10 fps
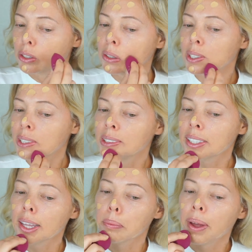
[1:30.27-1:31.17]
So I'm just using
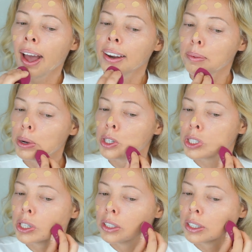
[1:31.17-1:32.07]
that patting
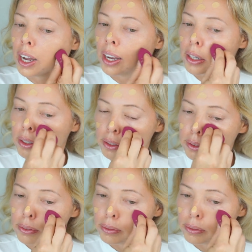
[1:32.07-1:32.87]
motion to kind of